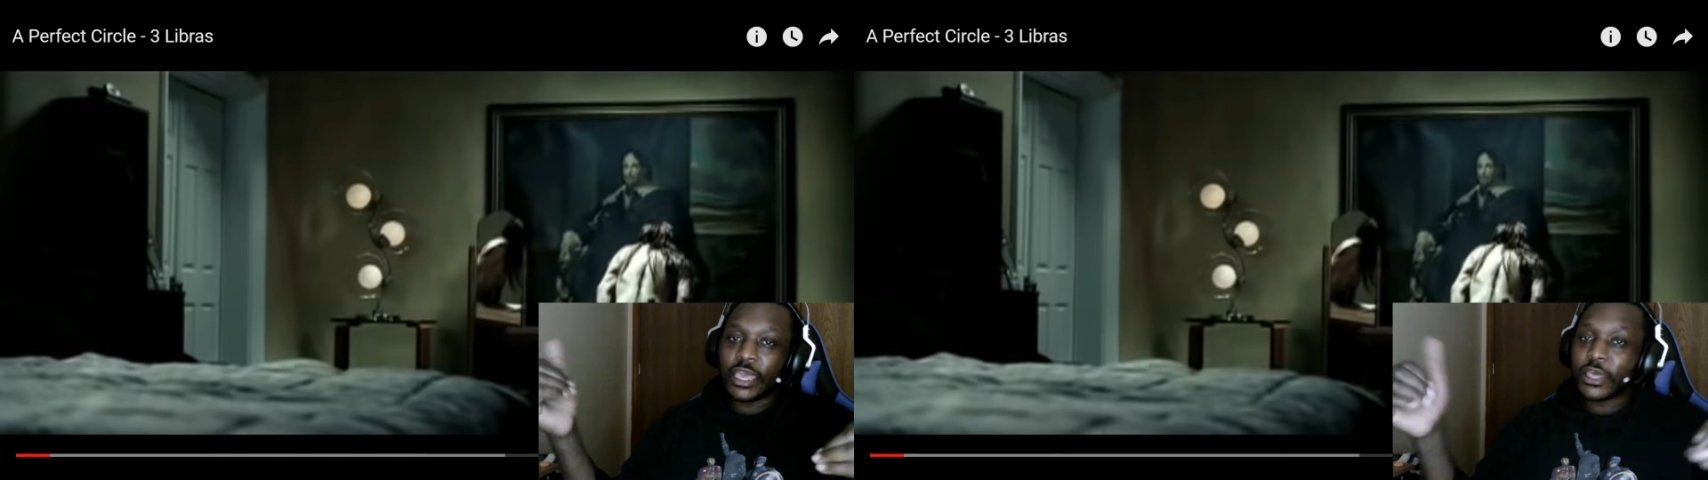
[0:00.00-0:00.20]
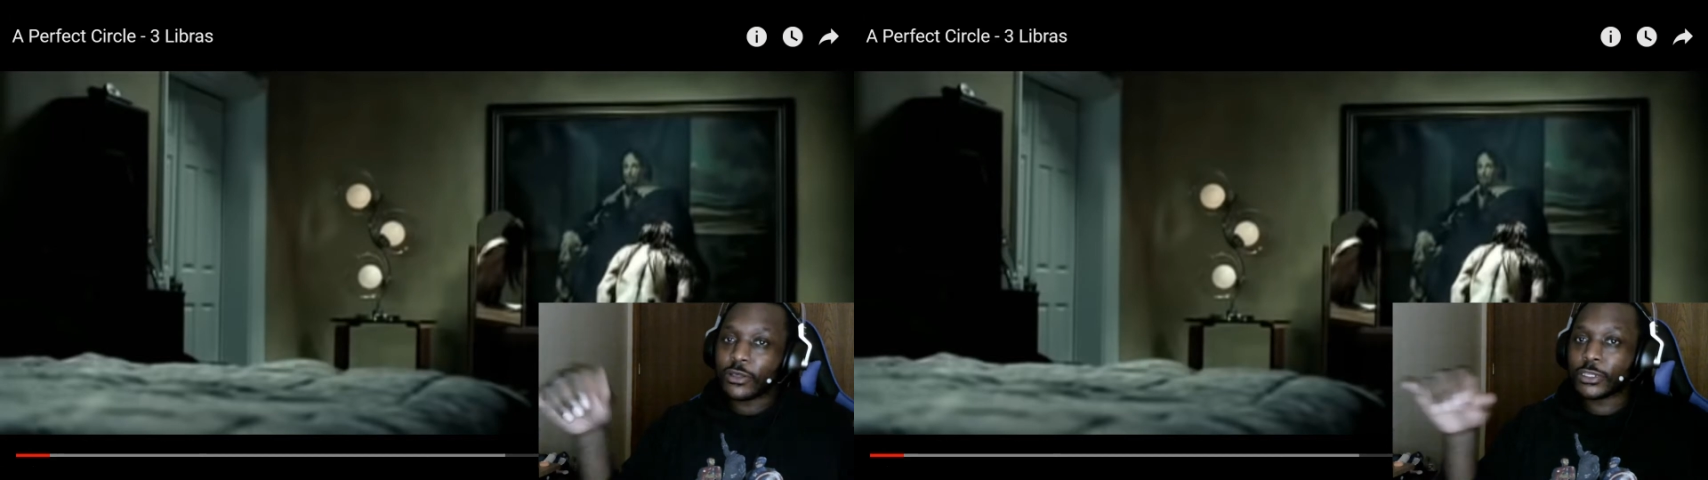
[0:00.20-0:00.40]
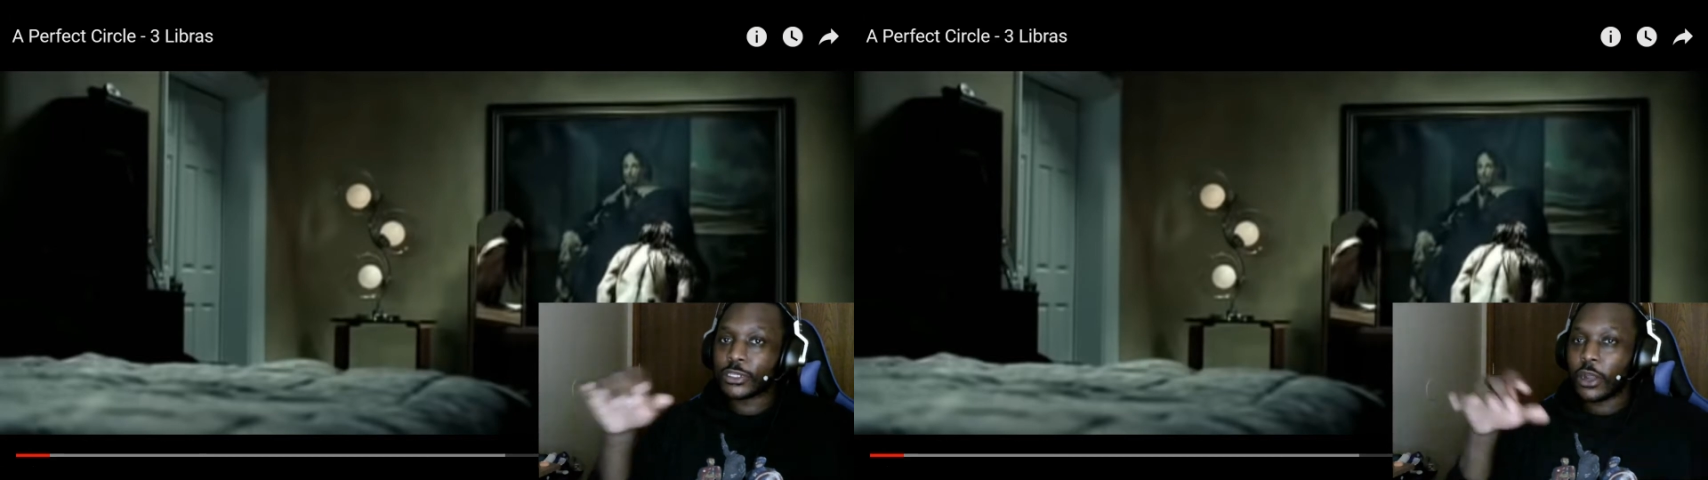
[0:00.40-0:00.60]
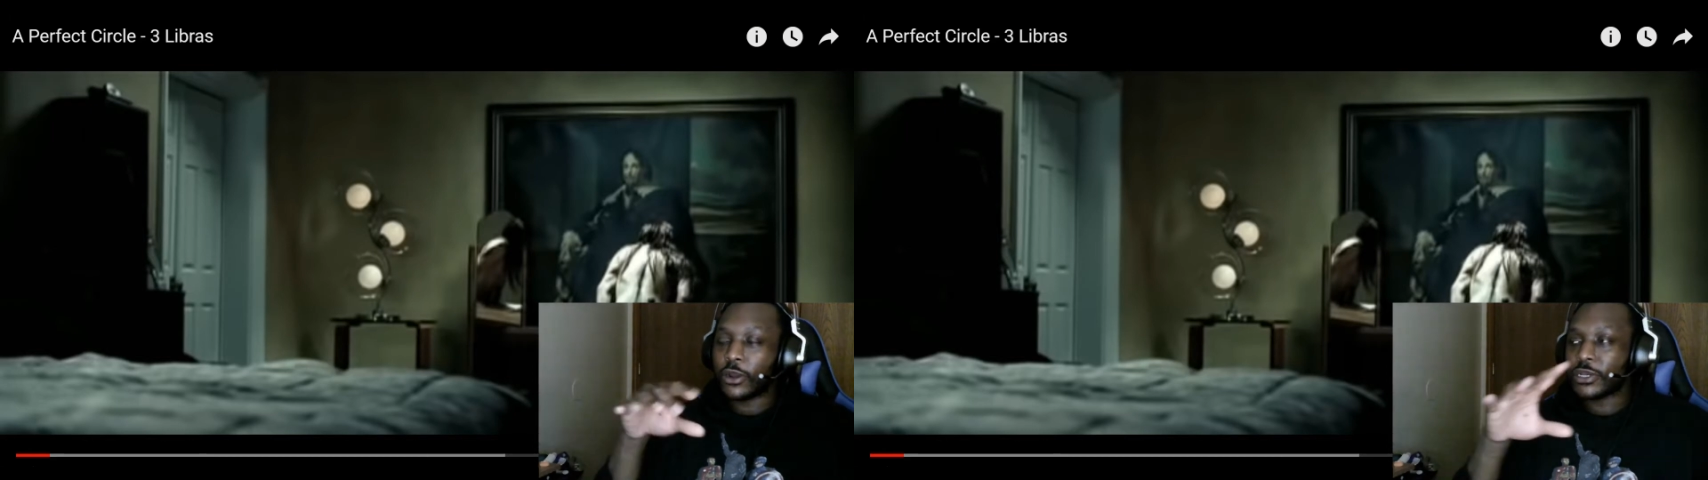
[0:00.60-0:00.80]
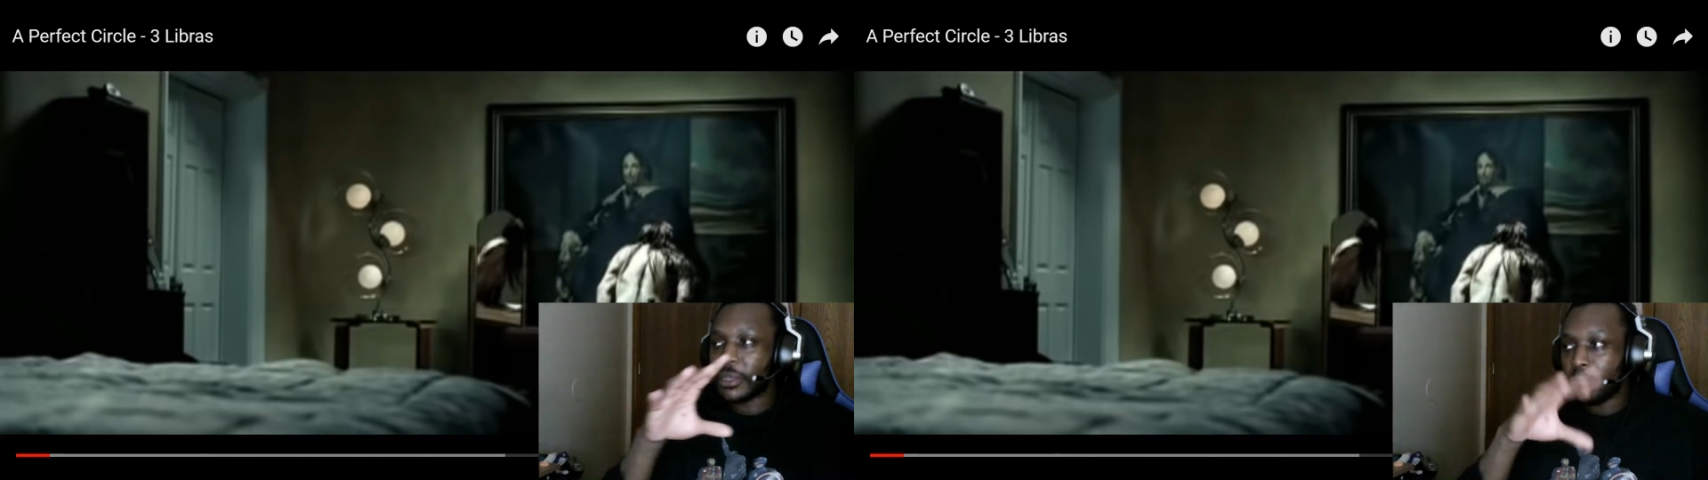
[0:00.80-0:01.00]
it'll
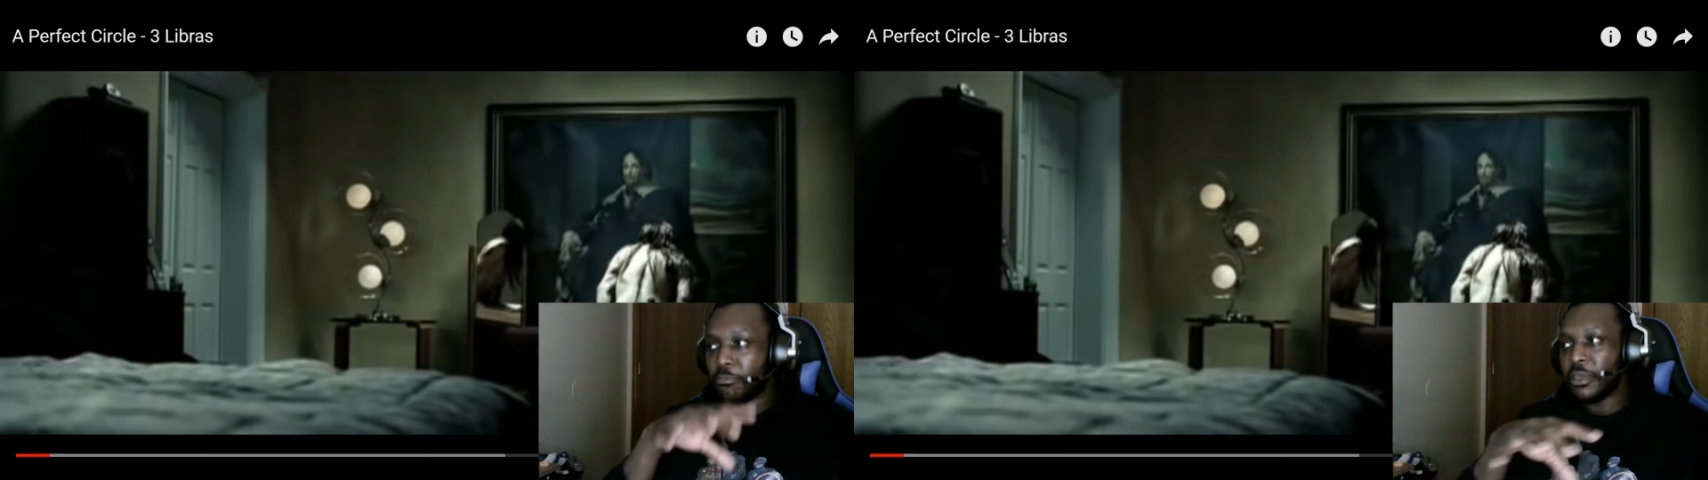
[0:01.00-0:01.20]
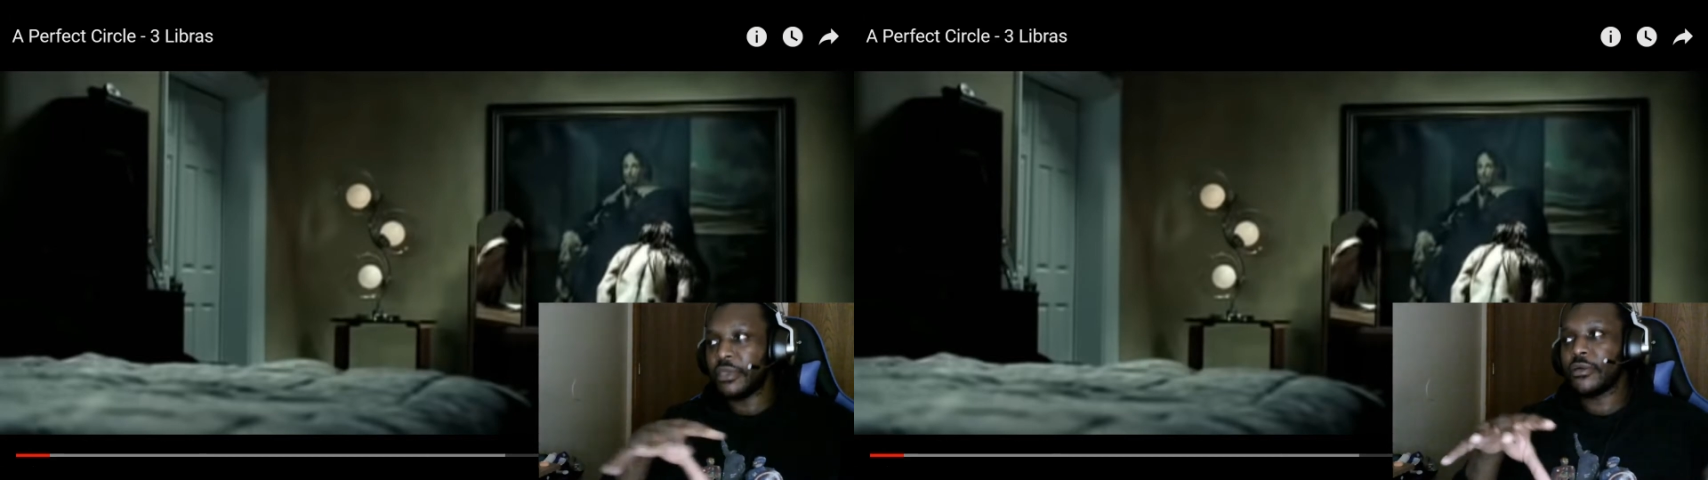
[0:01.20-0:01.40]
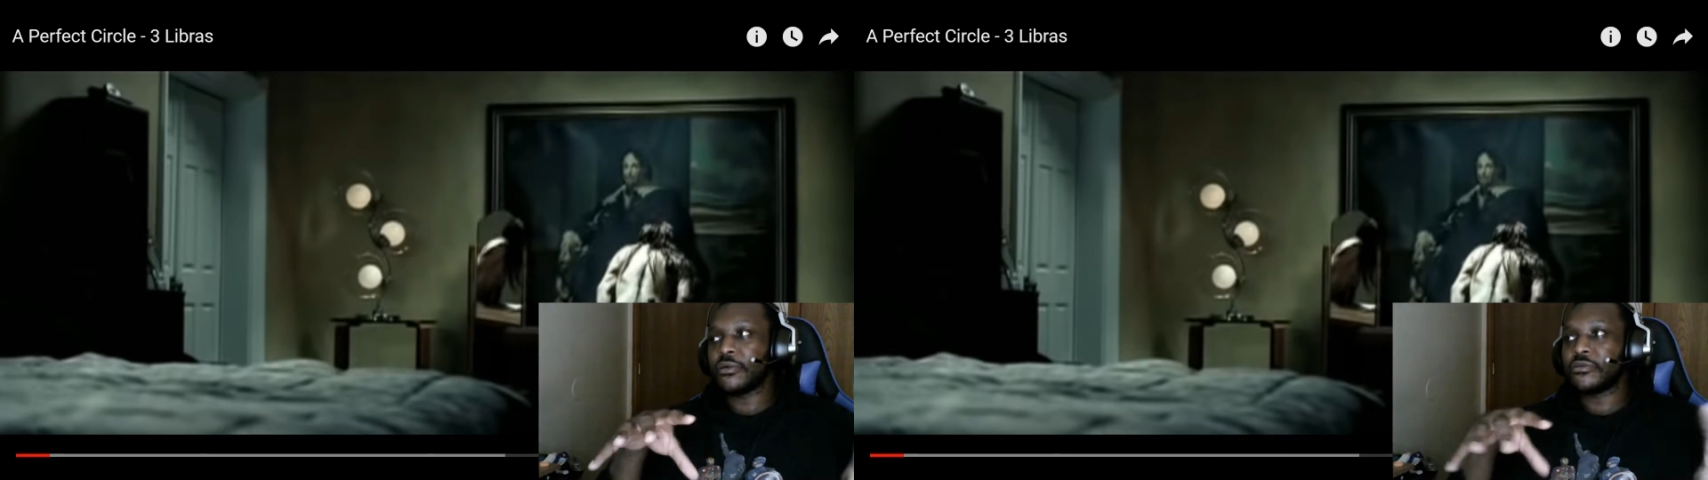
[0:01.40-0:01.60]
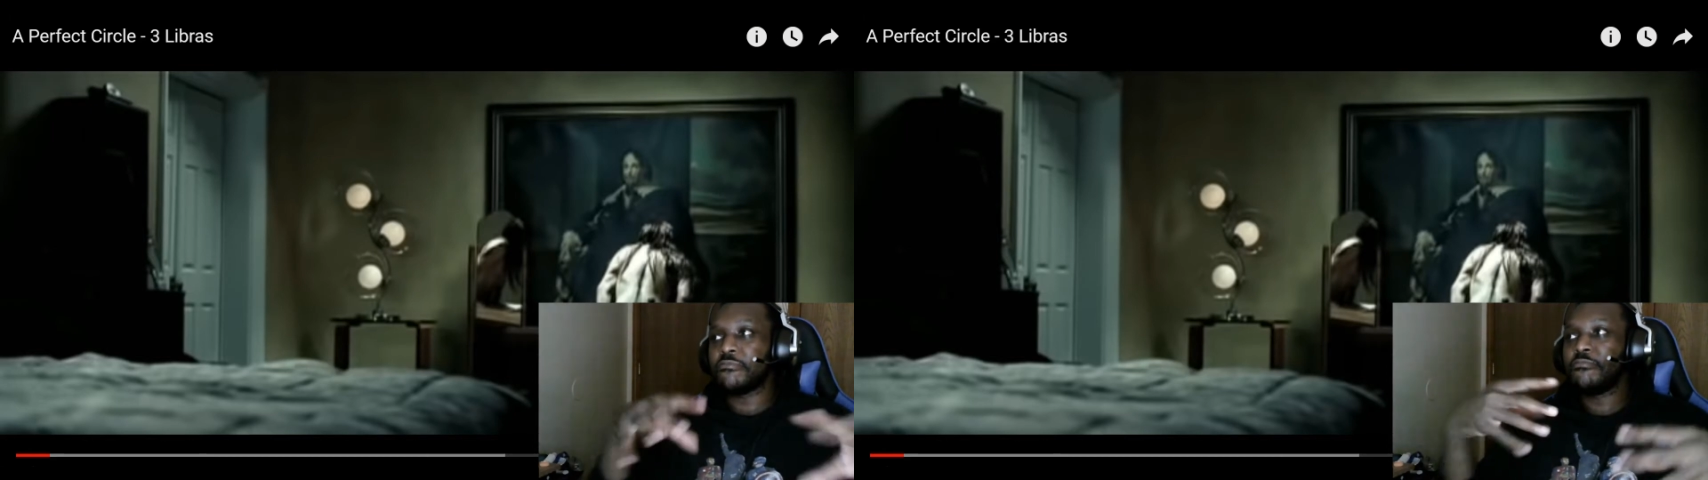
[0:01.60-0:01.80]
start to build and